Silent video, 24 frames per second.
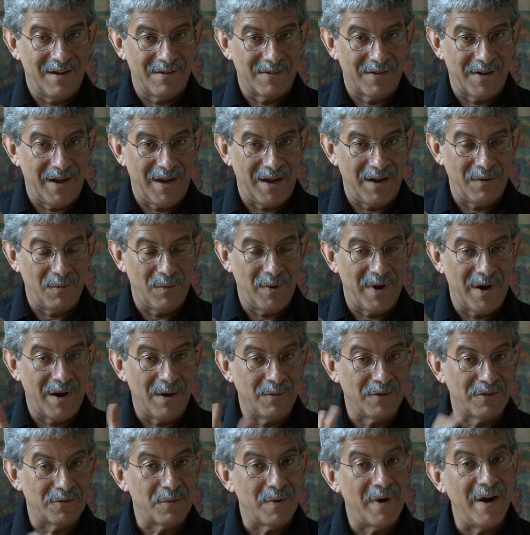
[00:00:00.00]
Okay, when I
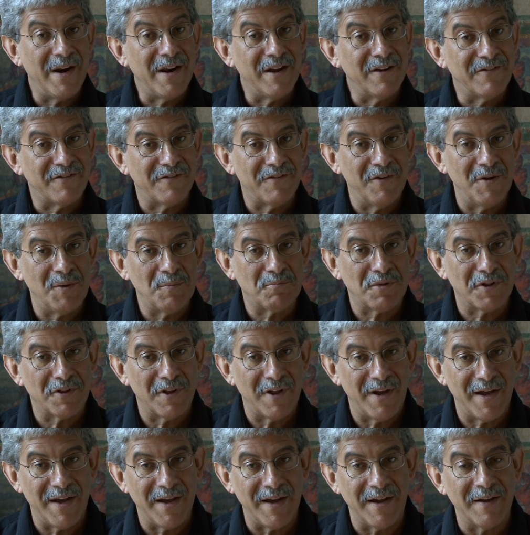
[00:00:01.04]
was writing free
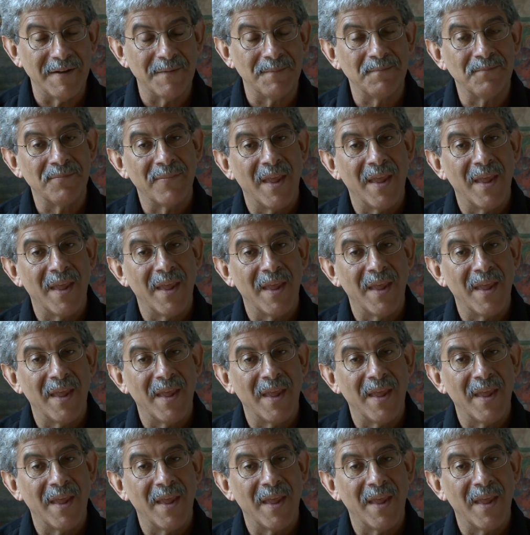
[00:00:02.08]
play,